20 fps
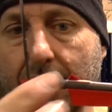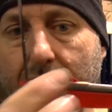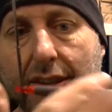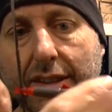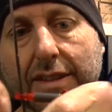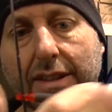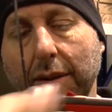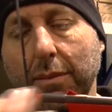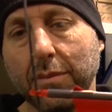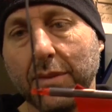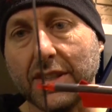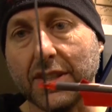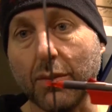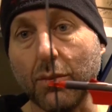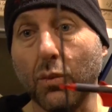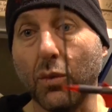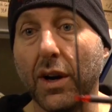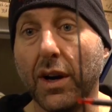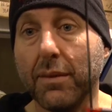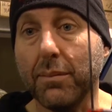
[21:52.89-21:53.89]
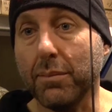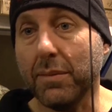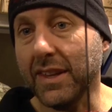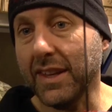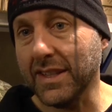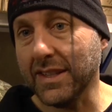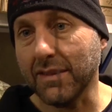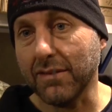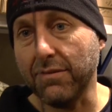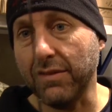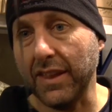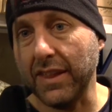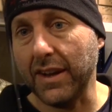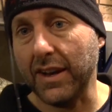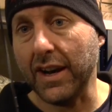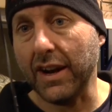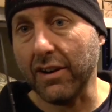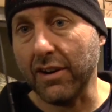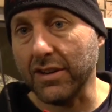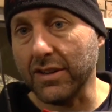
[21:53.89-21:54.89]
You can see I'm missing one, but these are
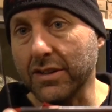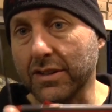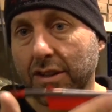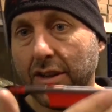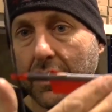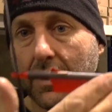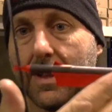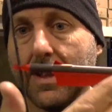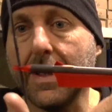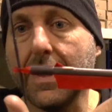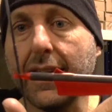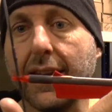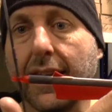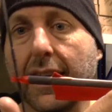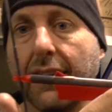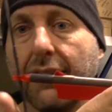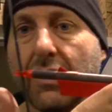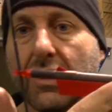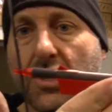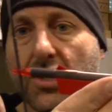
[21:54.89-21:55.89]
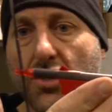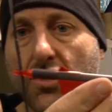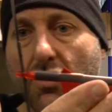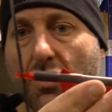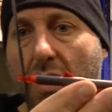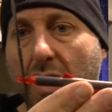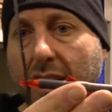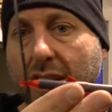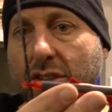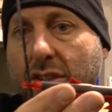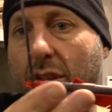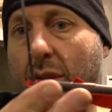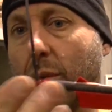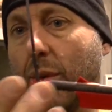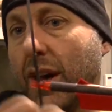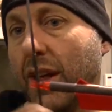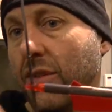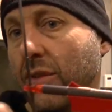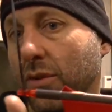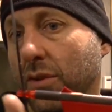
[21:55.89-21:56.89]
feathered arrows. So if it strikes on the
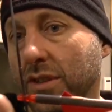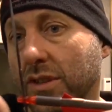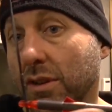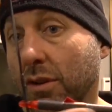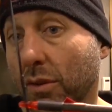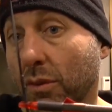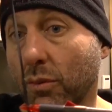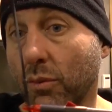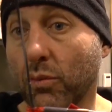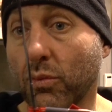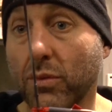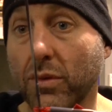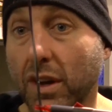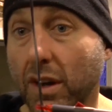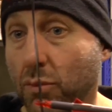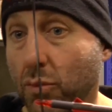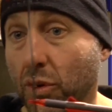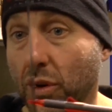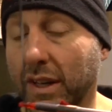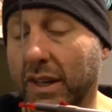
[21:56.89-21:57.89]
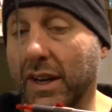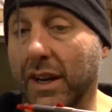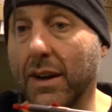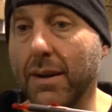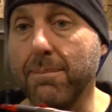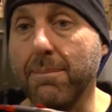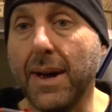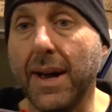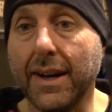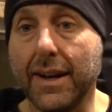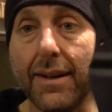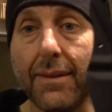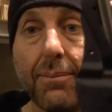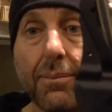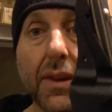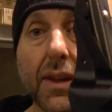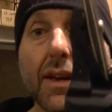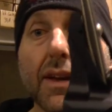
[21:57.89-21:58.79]
way through, it's not really going to matter.